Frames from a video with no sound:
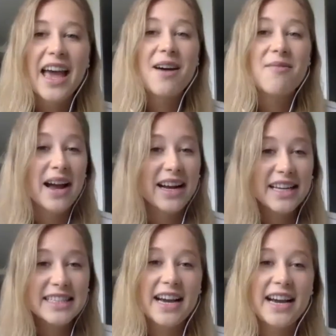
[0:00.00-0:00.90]
Matt has
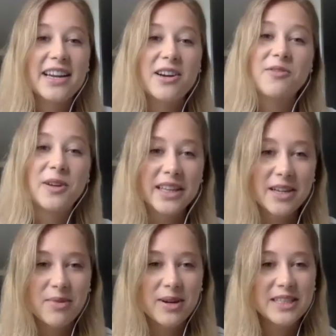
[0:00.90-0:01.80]
had a really
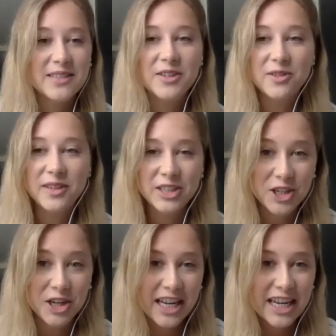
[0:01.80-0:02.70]
impressive career
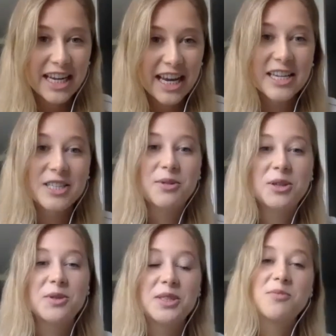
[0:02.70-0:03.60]
journey and has worked
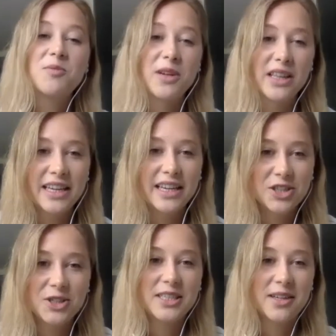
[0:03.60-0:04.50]
with some really
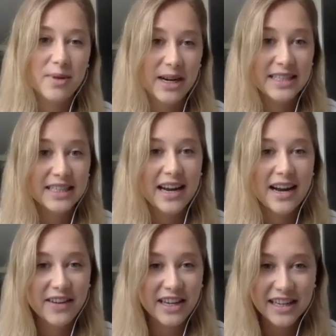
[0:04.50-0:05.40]
interesting brands at Half
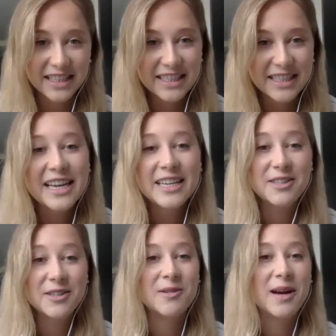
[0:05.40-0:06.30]
Helix.
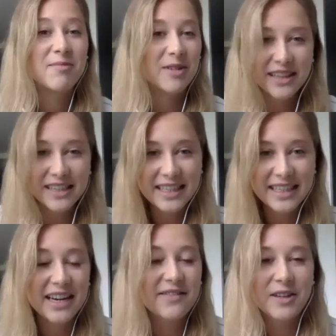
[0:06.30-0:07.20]
So I'm really
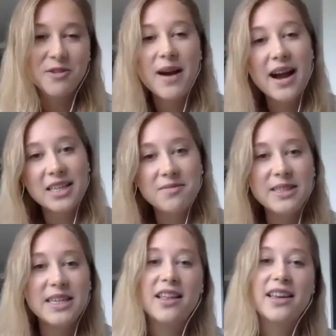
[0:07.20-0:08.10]
excited for you, Matt, to be
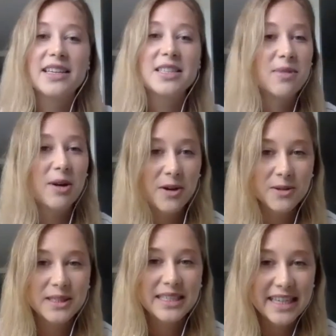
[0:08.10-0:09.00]
telling us about
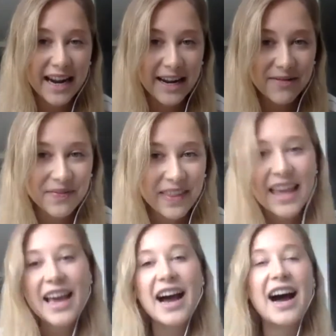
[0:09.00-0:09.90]
those today.
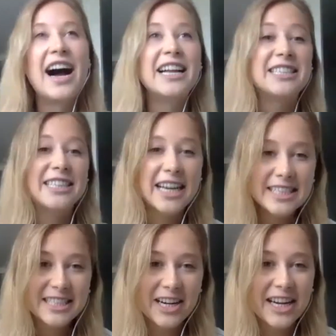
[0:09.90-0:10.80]
To get
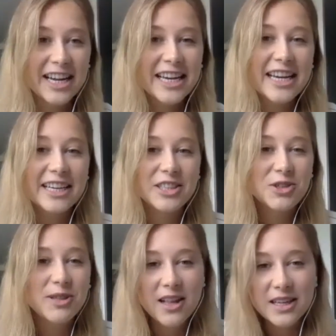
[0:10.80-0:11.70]
started, could you
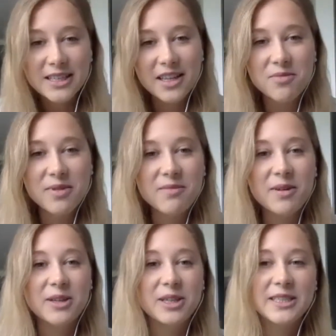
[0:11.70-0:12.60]
tell us a little bit about
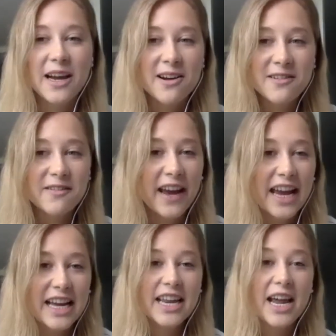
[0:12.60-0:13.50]
yourself
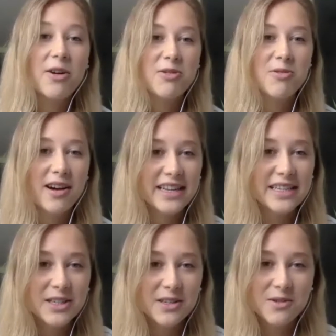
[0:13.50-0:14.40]
and how you got
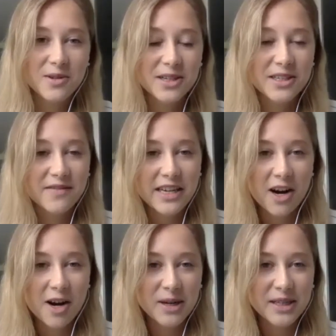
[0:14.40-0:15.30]
into the world of
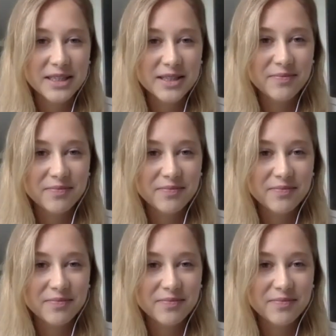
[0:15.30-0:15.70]
e-commerce?